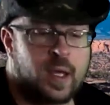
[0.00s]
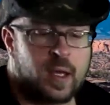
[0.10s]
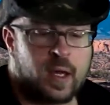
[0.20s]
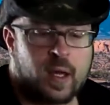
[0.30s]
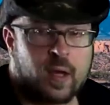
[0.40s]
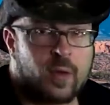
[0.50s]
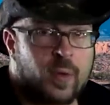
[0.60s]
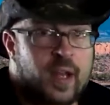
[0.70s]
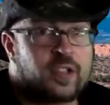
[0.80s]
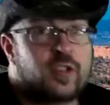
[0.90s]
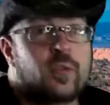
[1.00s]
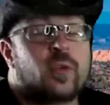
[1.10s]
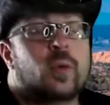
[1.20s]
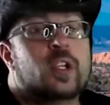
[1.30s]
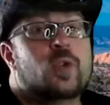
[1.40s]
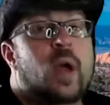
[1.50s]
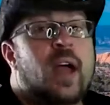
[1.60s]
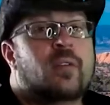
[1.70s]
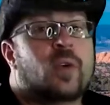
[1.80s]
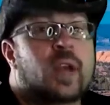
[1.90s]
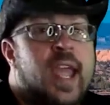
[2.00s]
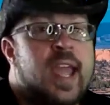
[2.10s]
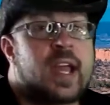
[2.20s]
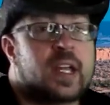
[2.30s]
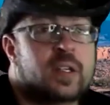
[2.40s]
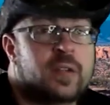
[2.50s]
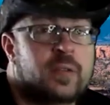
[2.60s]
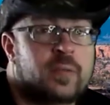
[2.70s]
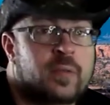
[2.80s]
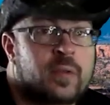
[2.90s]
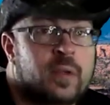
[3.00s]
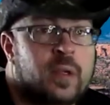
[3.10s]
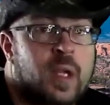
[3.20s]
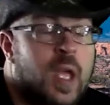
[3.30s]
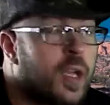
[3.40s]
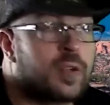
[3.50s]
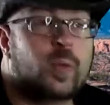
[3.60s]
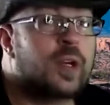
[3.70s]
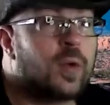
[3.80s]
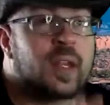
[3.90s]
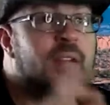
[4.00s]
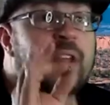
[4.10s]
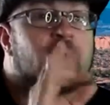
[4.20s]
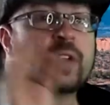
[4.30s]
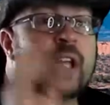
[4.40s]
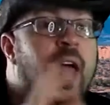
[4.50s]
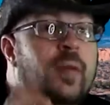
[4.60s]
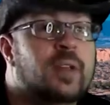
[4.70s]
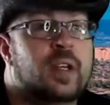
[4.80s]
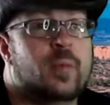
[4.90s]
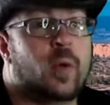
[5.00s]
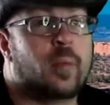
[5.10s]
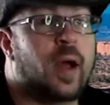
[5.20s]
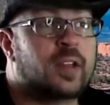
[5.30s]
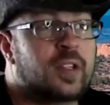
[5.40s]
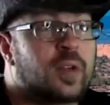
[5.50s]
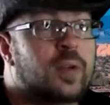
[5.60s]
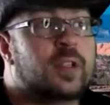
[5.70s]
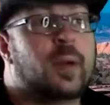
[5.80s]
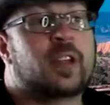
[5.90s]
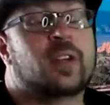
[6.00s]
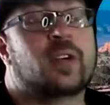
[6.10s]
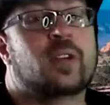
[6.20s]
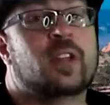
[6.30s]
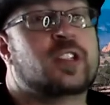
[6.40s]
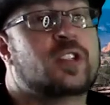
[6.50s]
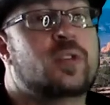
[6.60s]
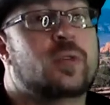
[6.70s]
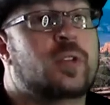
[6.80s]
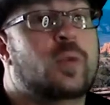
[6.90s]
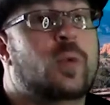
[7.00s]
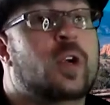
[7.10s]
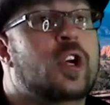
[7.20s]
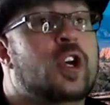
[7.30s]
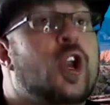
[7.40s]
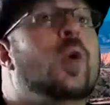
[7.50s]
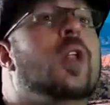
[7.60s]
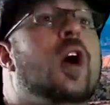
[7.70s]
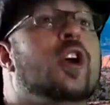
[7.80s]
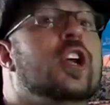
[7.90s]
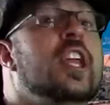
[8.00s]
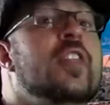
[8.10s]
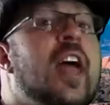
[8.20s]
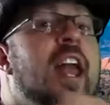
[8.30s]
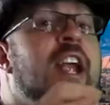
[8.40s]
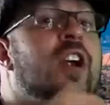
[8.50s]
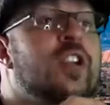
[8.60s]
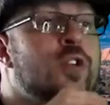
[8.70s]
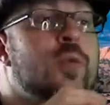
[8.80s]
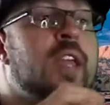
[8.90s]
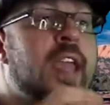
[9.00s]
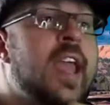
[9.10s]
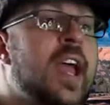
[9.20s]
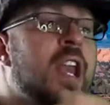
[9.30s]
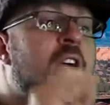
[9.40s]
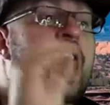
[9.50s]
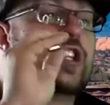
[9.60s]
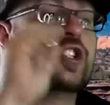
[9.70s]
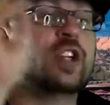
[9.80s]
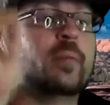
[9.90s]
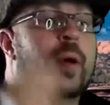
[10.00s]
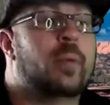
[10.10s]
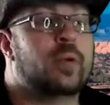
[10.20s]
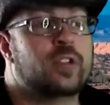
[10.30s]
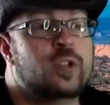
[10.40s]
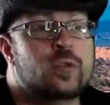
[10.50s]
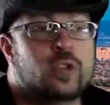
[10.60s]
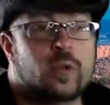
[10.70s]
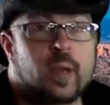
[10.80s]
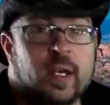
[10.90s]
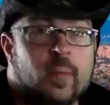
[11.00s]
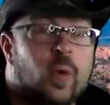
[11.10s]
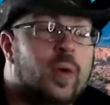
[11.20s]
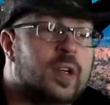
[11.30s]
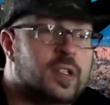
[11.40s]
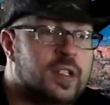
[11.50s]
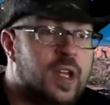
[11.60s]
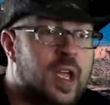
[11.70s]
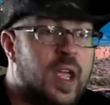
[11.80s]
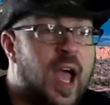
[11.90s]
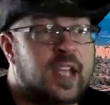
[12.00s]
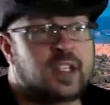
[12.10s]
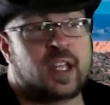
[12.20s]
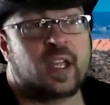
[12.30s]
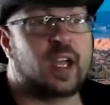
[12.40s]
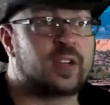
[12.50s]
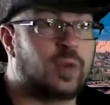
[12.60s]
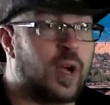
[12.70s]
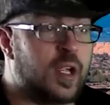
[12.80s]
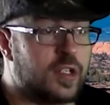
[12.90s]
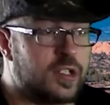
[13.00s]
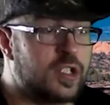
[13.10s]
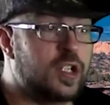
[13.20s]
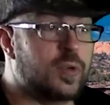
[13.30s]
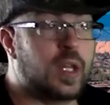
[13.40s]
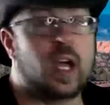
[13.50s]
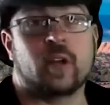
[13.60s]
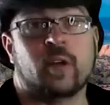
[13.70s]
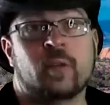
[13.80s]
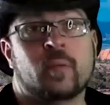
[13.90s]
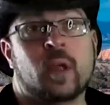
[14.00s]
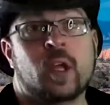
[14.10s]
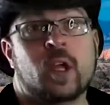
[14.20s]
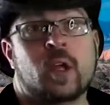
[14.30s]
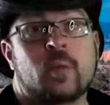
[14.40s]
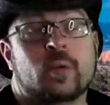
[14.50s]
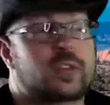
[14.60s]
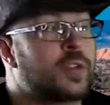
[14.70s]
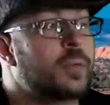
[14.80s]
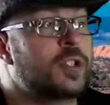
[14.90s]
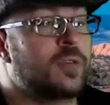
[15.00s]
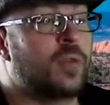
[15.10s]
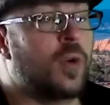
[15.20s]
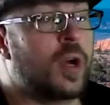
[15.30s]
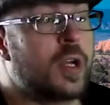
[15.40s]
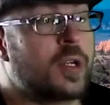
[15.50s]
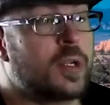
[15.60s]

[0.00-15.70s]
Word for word: arrest you for what you have on hand, because we don't live in those times anymore. Boston Lloyd's about to learn this too. We're no longer in that era. You can't jump up on YouTube anymore and say, I take X, Y, and Z without a prescription for it,